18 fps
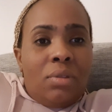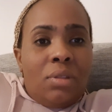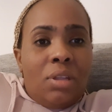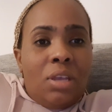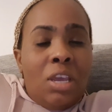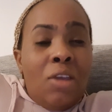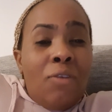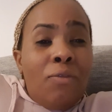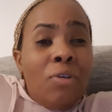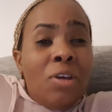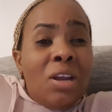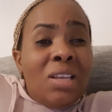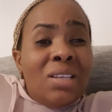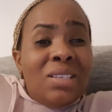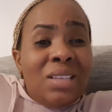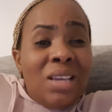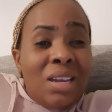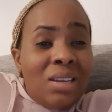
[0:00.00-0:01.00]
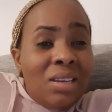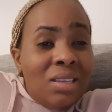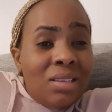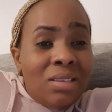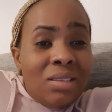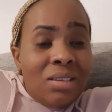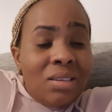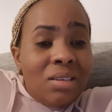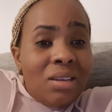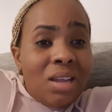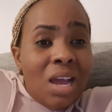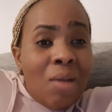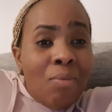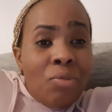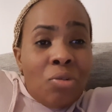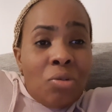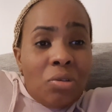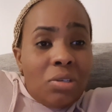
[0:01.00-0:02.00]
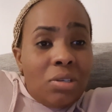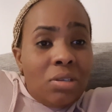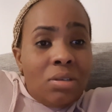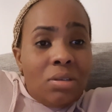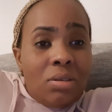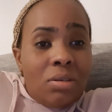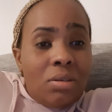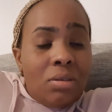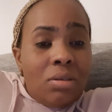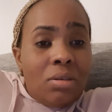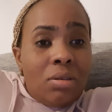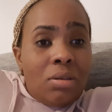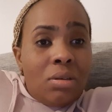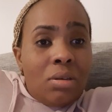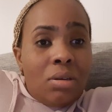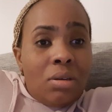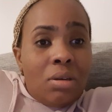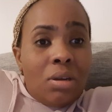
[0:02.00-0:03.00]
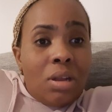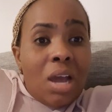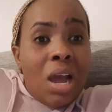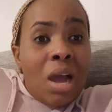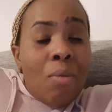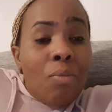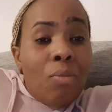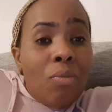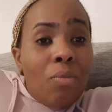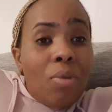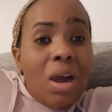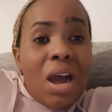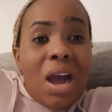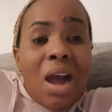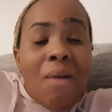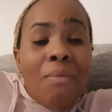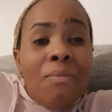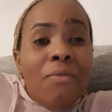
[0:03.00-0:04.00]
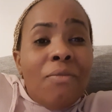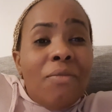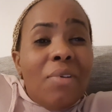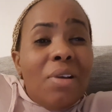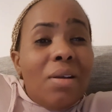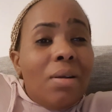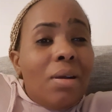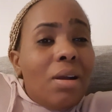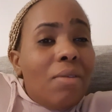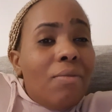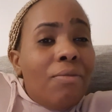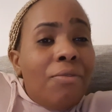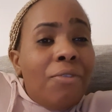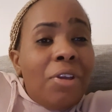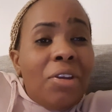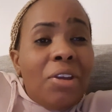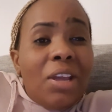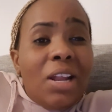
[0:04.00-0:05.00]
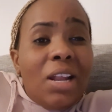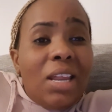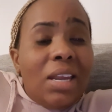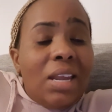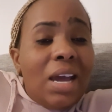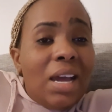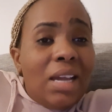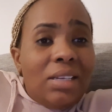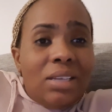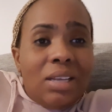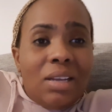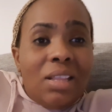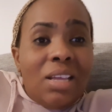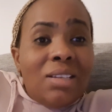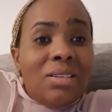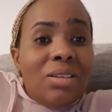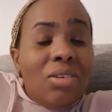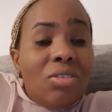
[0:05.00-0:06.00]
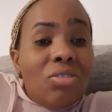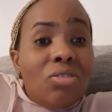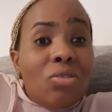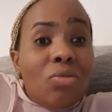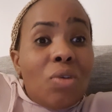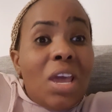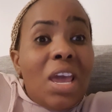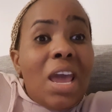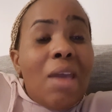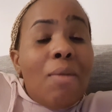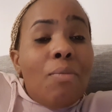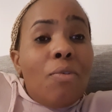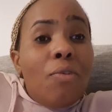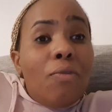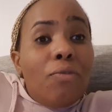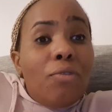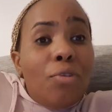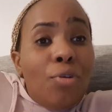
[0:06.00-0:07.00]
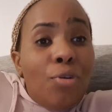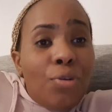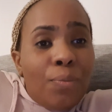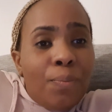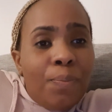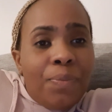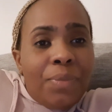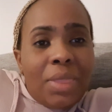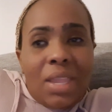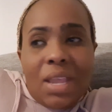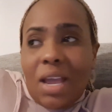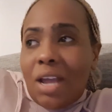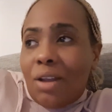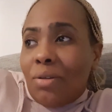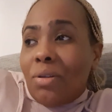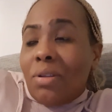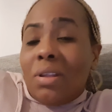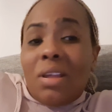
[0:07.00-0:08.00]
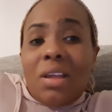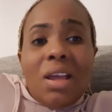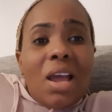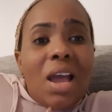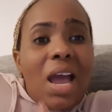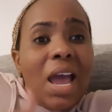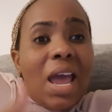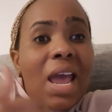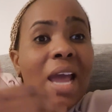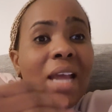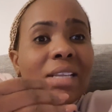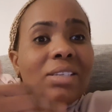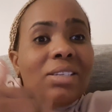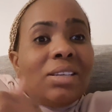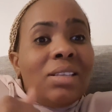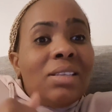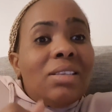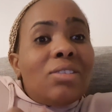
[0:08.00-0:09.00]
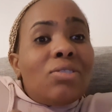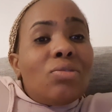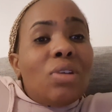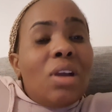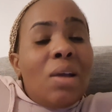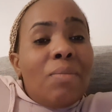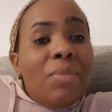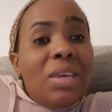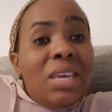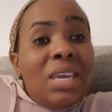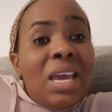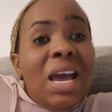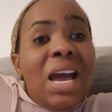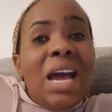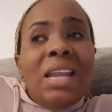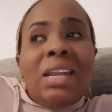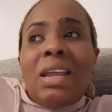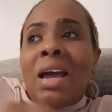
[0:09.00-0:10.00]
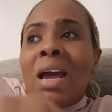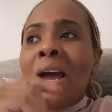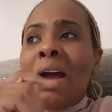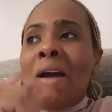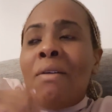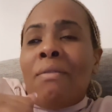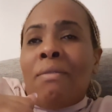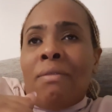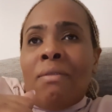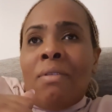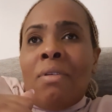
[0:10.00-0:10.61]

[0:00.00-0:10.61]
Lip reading: If you're a sadist, I'm not. I'm very clean-hearted. That's the reason why I moved on, and I had chance to come here, and I've